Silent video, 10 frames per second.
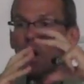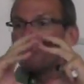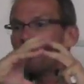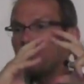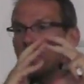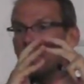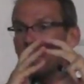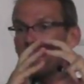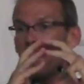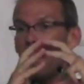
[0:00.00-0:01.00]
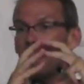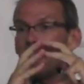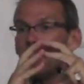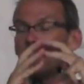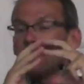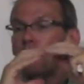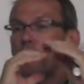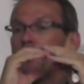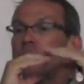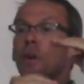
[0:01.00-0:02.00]
carbs, protein, and fat. So if
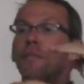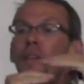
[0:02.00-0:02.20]
there's no